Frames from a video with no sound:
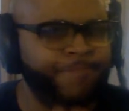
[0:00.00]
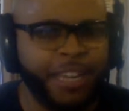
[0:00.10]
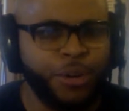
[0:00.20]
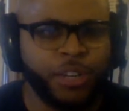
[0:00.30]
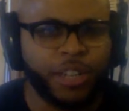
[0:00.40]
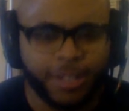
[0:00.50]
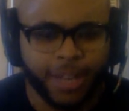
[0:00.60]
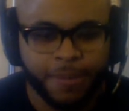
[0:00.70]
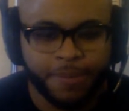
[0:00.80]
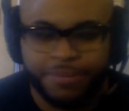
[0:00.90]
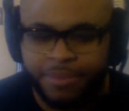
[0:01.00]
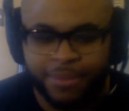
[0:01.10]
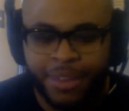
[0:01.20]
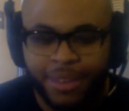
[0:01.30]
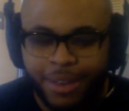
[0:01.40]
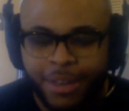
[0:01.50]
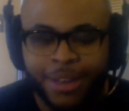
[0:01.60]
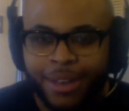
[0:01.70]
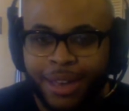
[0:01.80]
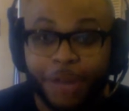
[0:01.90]
Interesting, Sam.
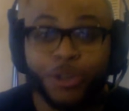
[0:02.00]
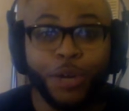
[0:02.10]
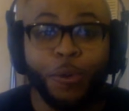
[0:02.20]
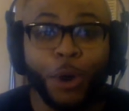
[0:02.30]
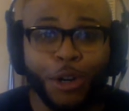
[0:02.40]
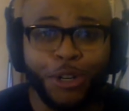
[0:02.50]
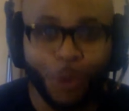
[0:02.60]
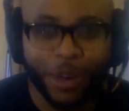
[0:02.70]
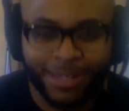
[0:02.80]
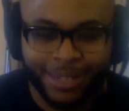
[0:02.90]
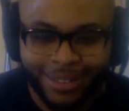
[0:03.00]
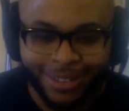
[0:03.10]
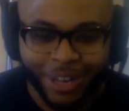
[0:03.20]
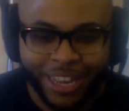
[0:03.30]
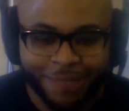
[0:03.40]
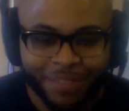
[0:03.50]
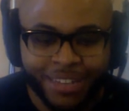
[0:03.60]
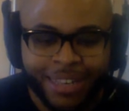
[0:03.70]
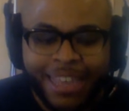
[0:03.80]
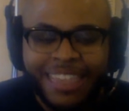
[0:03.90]
Interesting word choice, okay?
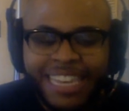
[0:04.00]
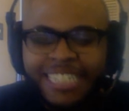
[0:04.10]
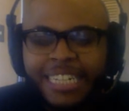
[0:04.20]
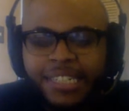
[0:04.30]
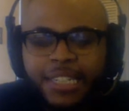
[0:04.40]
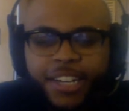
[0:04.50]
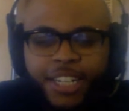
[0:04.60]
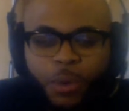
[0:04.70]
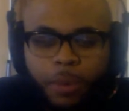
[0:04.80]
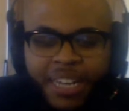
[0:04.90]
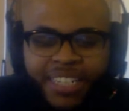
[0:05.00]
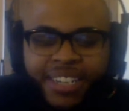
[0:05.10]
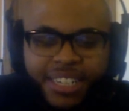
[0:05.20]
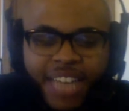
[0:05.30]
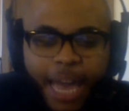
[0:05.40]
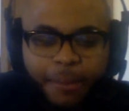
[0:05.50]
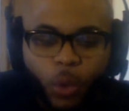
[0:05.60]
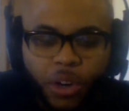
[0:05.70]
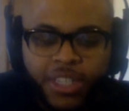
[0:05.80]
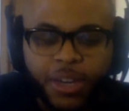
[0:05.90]
Then she said she would be 10 times
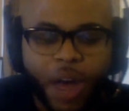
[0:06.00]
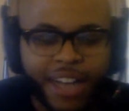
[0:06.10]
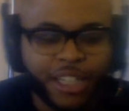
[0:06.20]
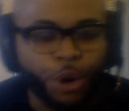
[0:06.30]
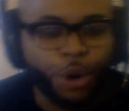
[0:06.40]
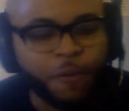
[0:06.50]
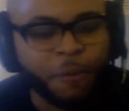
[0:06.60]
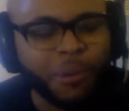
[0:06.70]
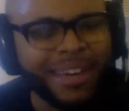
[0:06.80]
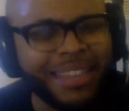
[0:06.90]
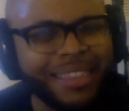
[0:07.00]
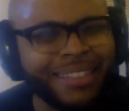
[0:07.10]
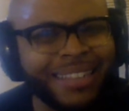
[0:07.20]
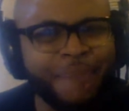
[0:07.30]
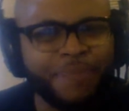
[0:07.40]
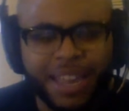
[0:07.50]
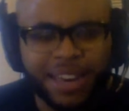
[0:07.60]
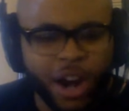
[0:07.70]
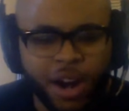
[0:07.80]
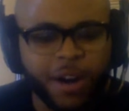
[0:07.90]
worse than Rockstar if Brett did the same
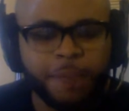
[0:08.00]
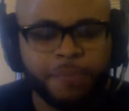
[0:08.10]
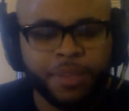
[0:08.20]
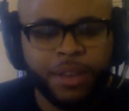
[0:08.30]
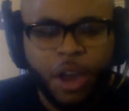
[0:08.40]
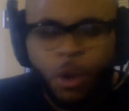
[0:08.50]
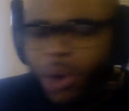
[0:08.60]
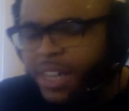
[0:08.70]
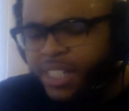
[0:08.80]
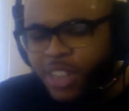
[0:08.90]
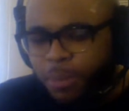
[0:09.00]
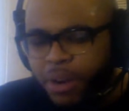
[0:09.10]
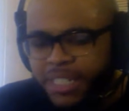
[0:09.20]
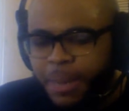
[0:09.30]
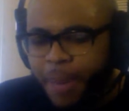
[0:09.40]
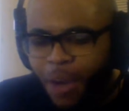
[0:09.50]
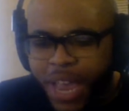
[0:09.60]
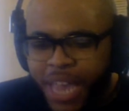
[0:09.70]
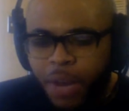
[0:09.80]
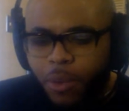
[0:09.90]
thing to her. Rockstar brings up how
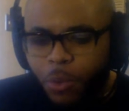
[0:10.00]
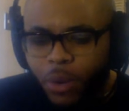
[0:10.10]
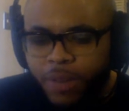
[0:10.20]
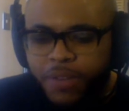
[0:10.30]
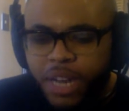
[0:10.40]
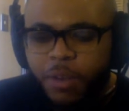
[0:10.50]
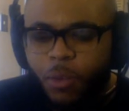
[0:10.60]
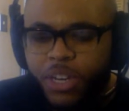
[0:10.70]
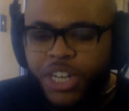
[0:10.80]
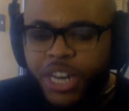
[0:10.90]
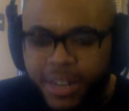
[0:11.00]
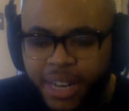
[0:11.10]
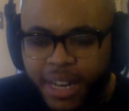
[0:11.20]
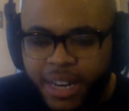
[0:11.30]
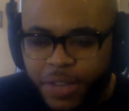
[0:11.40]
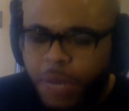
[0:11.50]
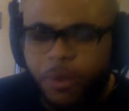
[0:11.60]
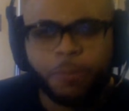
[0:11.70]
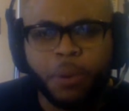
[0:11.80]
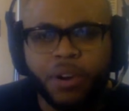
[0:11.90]
anyone would have done what she done if she
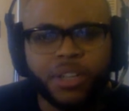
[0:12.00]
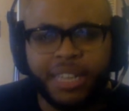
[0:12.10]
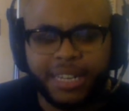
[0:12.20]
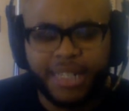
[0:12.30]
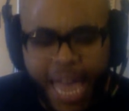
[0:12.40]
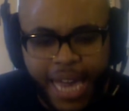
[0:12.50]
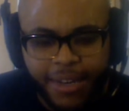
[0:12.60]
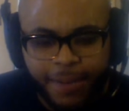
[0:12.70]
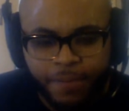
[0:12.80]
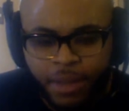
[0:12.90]
was personally attacked.